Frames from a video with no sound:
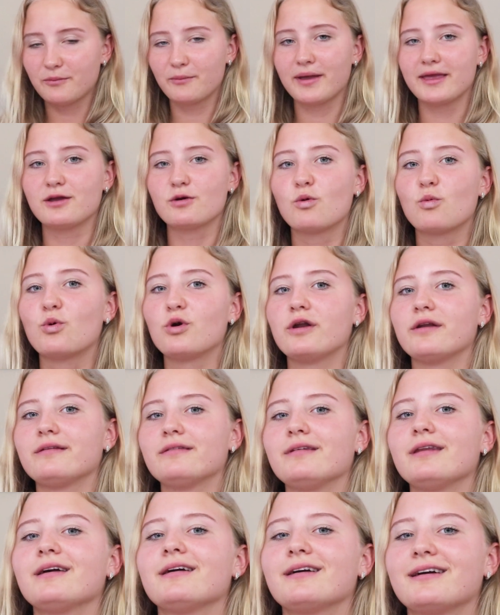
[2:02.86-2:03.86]
and make your wallet
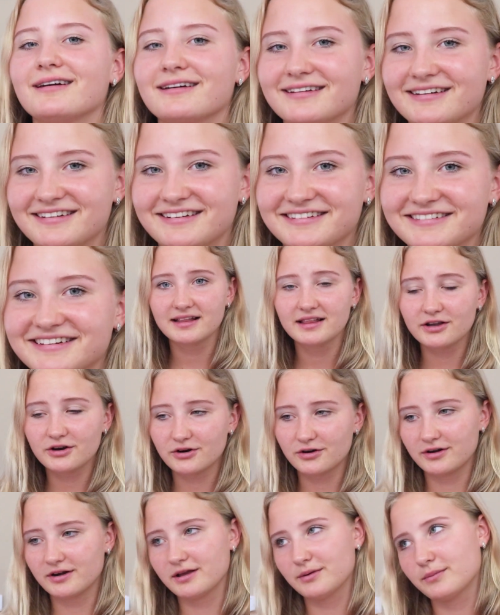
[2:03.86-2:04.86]
thick. I
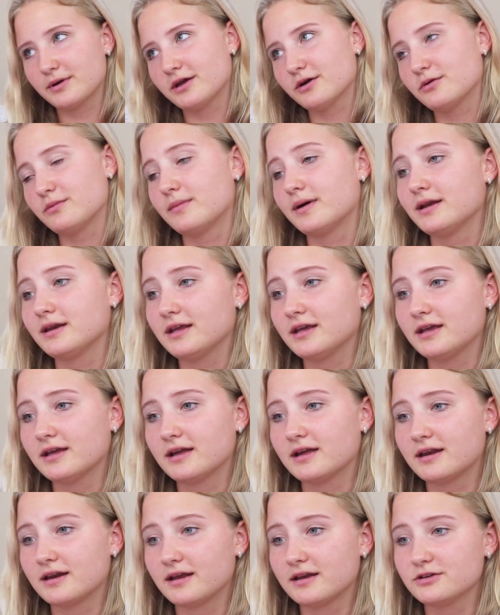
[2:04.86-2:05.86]
like earning my own
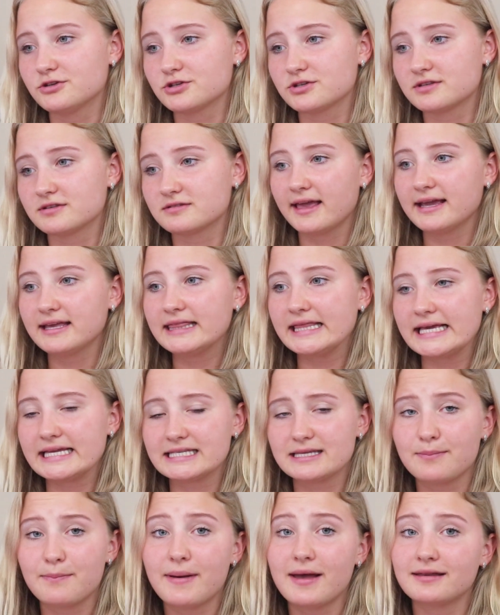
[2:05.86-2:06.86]
money and I just like the
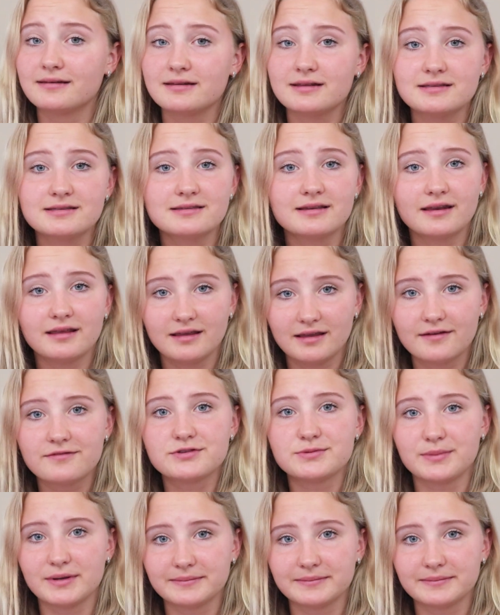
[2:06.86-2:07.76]
independence that it gives